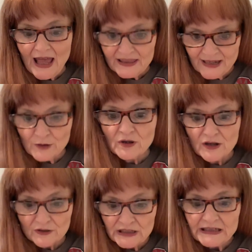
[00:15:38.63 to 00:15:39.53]
There
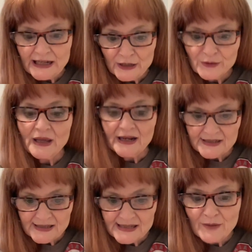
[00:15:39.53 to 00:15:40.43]
will, you know, and I
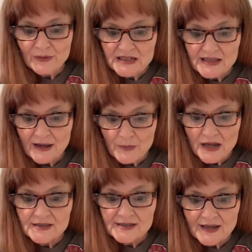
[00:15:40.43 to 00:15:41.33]
step into that
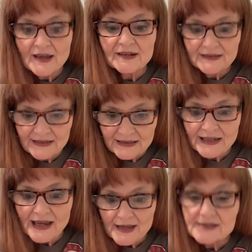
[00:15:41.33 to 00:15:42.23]
mindset, then
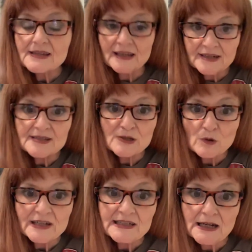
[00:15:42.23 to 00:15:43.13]
yes, it is
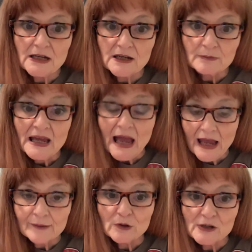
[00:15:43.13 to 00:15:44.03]
going to come.
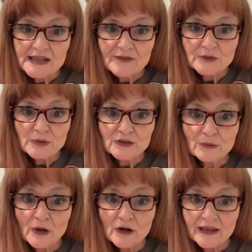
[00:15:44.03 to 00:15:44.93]
I'm going to have to put the
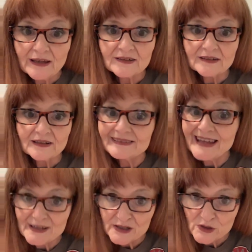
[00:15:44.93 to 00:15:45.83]
work in.
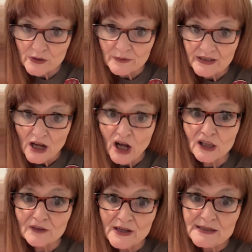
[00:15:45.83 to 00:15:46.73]
That's true with
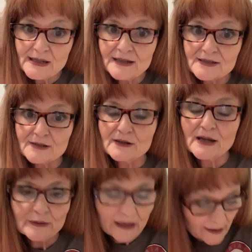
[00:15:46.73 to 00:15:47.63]
all of us, Cancer,
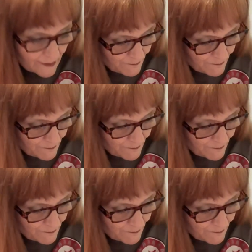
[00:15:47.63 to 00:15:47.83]
okay?